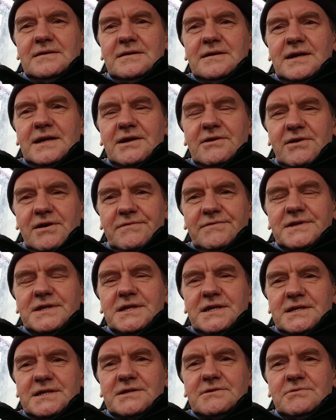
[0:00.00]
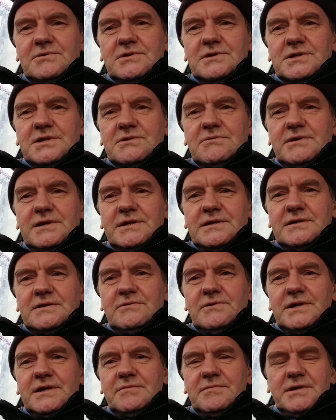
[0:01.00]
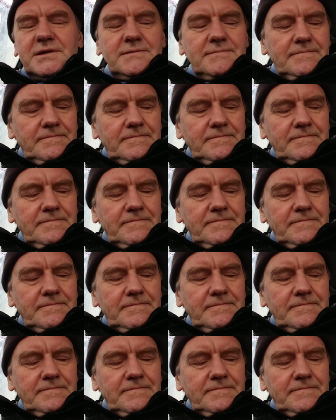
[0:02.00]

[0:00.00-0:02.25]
I gravitate towards quite a bit.